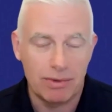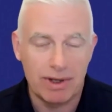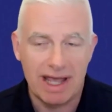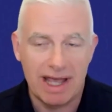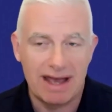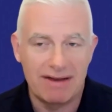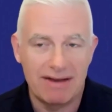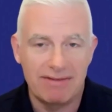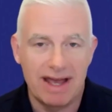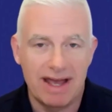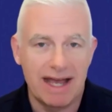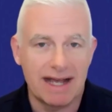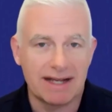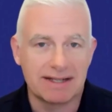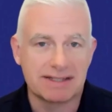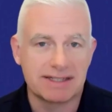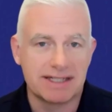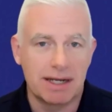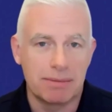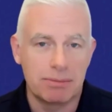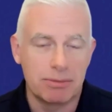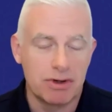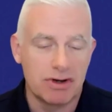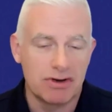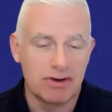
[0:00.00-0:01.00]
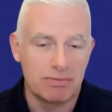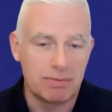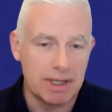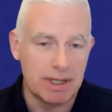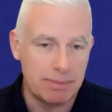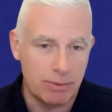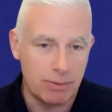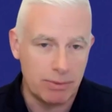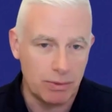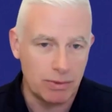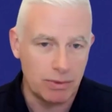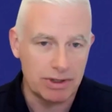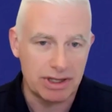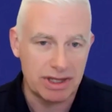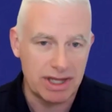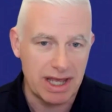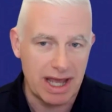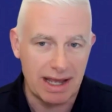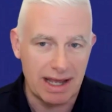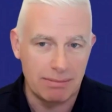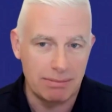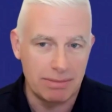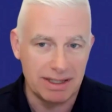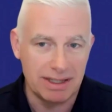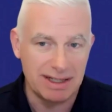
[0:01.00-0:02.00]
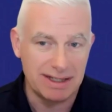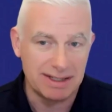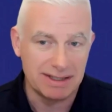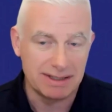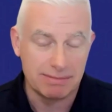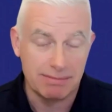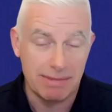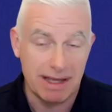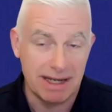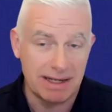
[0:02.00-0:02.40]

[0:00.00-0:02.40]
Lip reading: we have X number of people with diabetes.